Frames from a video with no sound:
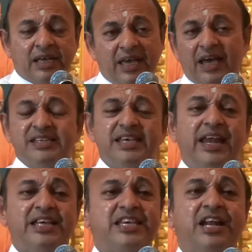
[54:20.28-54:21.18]
here is a
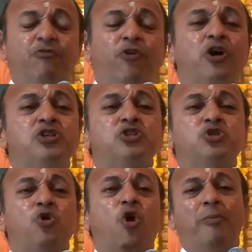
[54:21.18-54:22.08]
lesson for
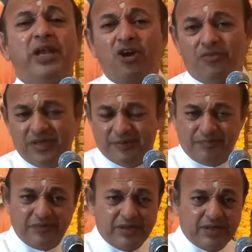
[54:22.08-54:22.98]
so many of them.
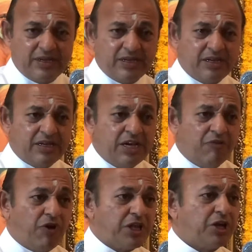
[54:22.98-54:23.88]

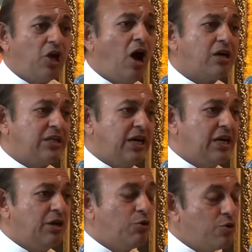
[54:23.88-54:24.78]
For the doctor
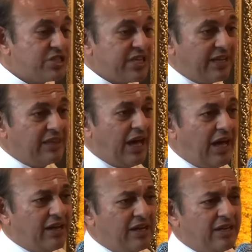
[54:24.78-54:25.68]
who said
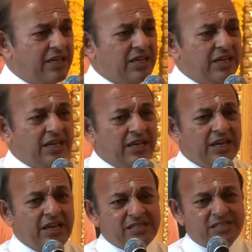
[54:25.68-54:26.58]
that,
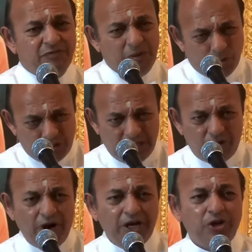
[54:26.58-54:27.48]
"Is Vibhuti
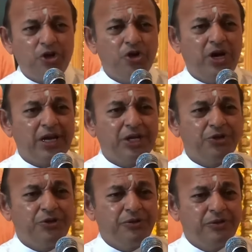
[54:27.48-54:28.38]
going to cure
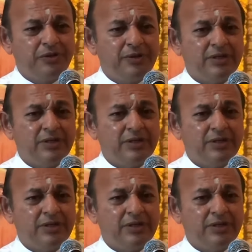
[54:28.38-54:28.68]
you?